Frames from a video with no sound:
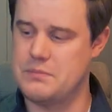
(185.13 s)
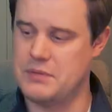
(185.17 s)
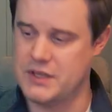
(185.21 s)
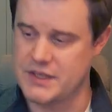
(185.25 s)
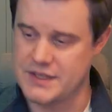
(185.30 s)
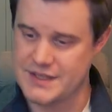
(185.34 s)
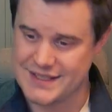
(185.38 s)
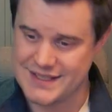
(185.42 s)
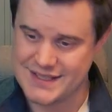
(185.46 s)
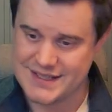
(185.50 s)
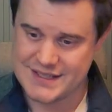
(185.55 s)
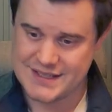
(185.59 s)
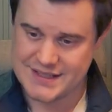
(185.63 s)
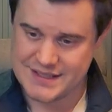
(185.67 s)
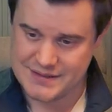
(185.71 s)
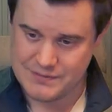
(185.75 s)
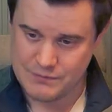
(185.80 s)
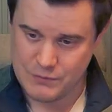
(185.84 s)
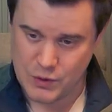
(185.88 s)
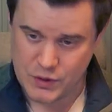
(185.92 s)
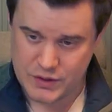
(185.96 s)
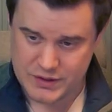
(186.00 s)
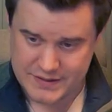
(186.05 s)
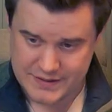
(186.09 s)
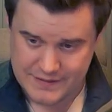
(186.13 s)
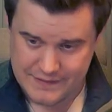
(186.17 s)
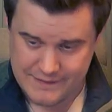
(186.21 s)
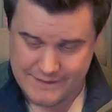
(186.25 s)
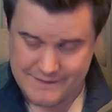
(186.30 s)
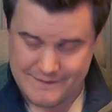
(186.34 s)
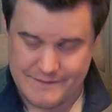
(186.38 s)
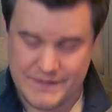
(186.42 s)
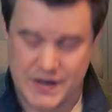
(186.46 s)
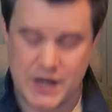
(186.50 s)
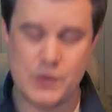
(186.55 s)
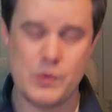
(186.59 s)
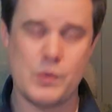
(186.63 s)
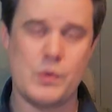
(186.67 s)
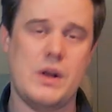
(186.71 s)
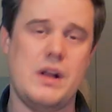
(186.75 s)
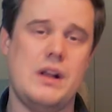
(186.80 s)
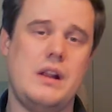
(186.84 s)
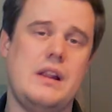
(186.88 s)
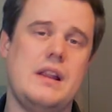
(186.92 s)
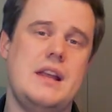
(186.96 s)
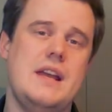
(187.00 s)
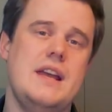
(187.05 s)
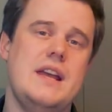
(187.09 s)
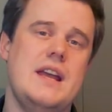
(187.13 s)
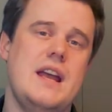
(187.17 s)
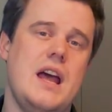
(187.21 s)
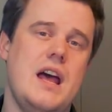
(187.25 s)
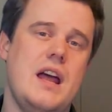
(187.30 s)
because this works very well